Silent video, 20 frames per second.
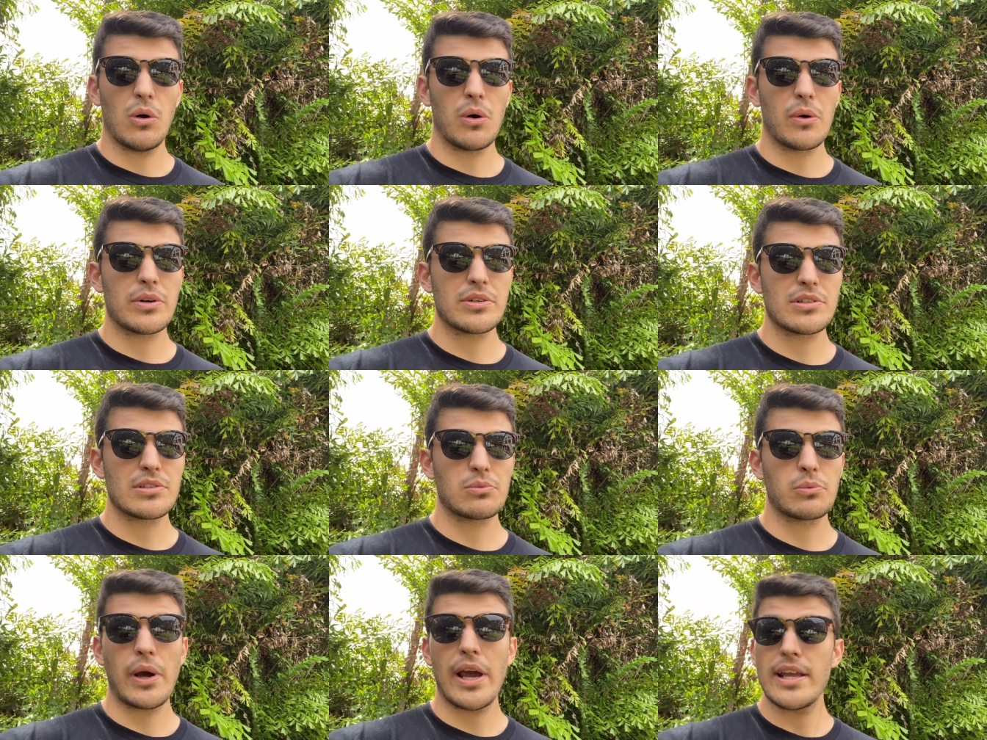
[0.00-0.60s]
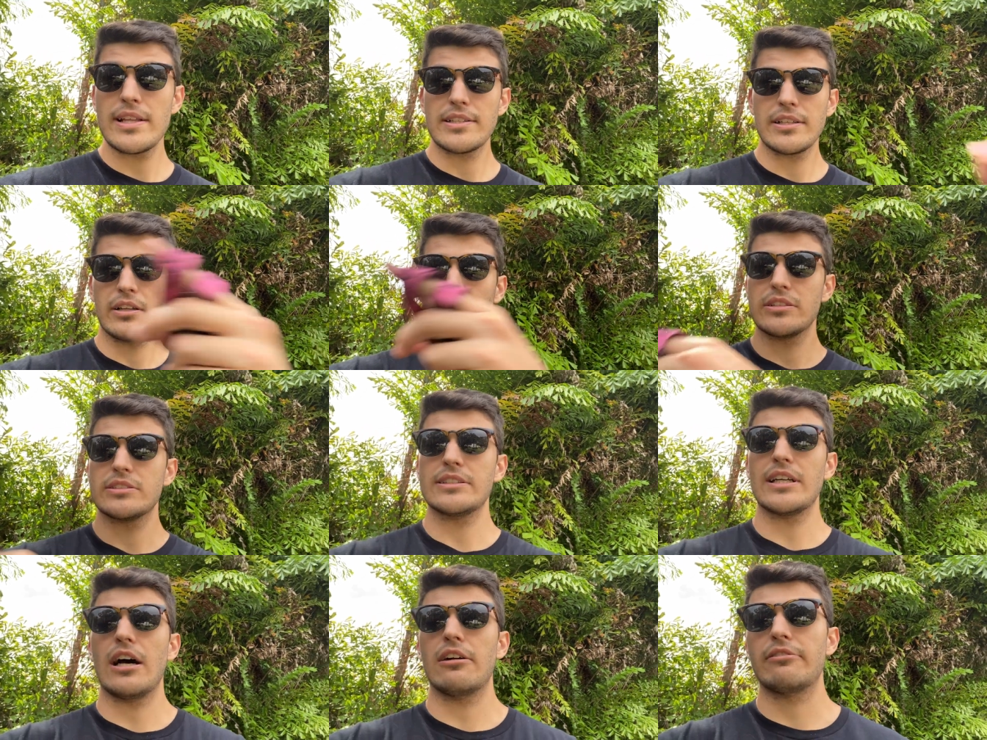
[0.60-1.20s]
or just wait till
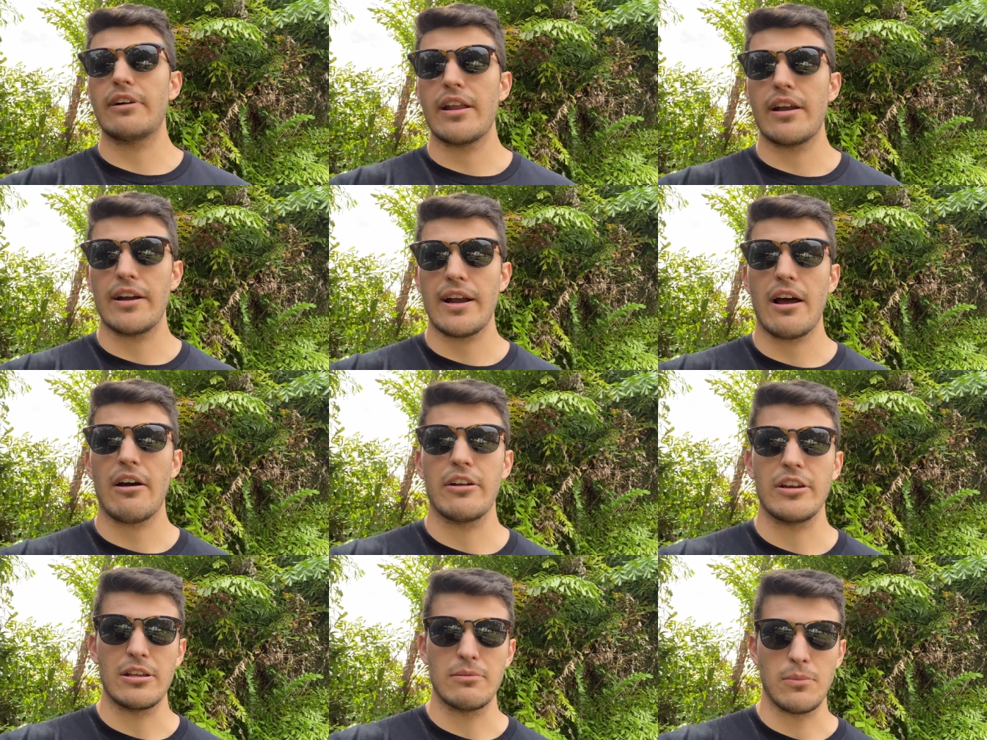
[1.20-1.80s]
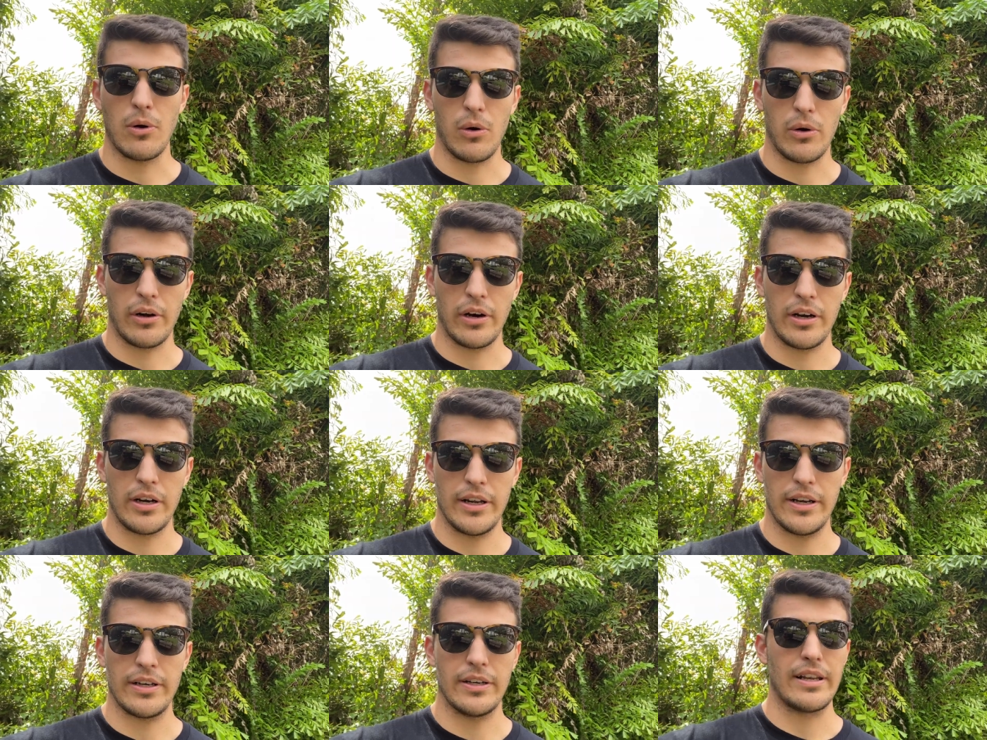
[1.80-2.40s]
it's not rented out anymore
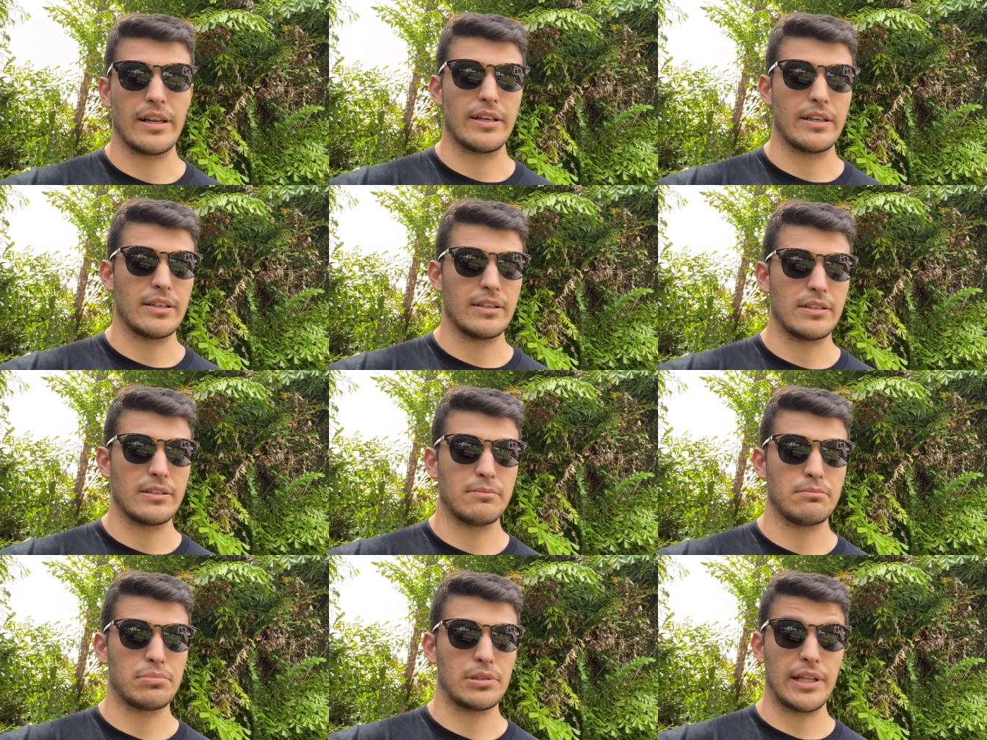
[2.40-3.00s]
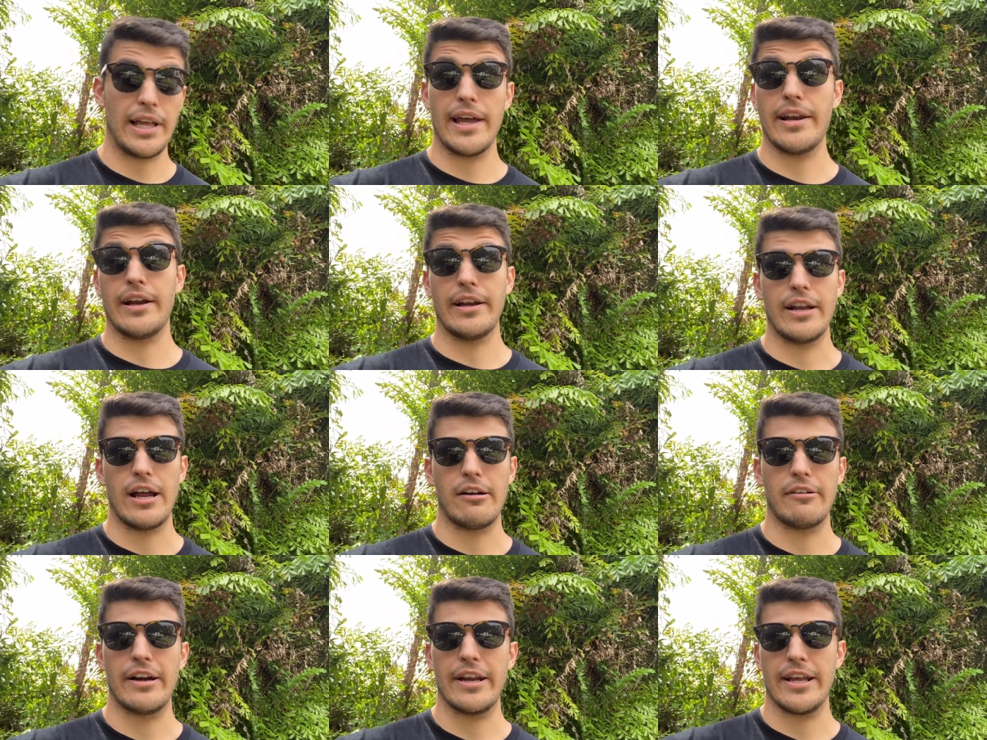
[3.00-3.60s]
and plan on
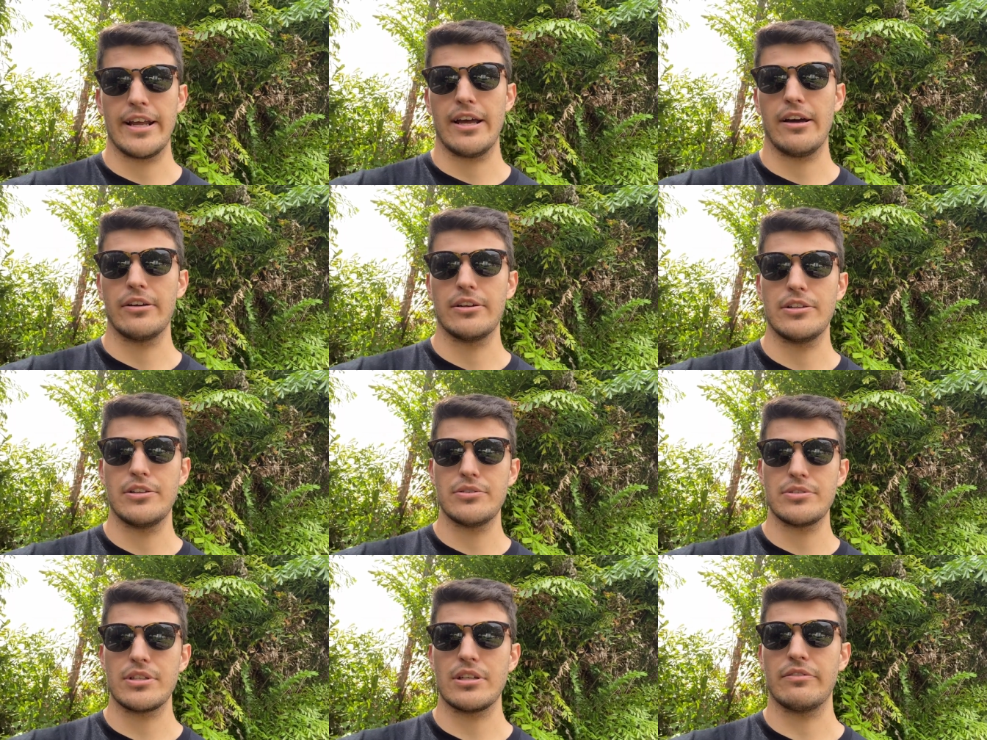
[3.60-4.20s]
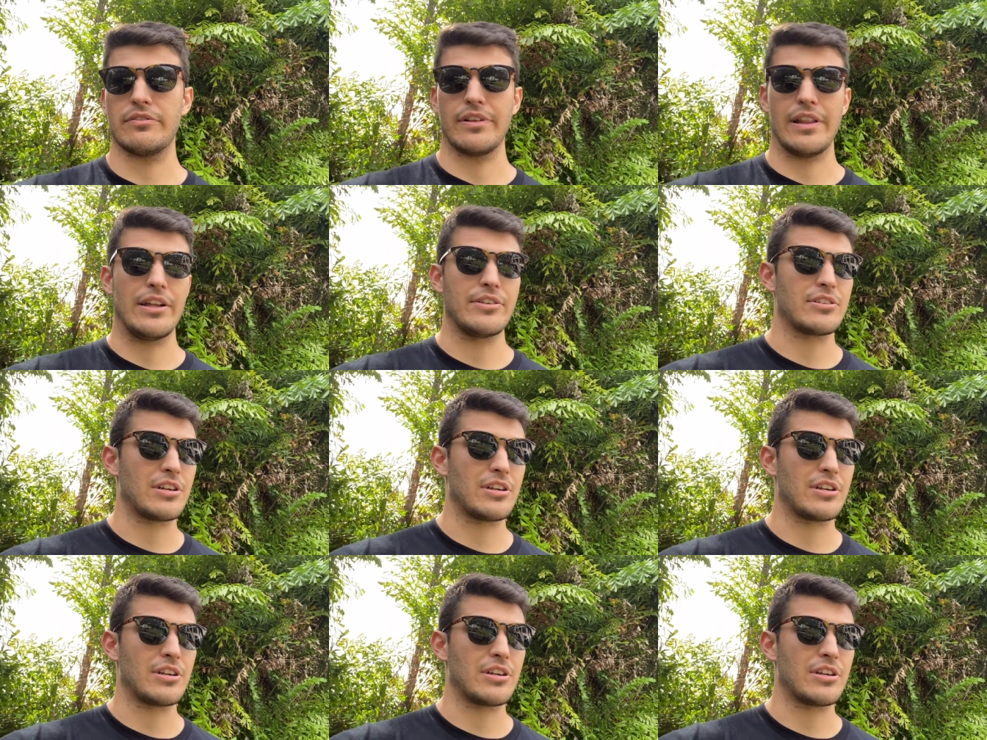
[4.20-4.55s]
not running out and using it for that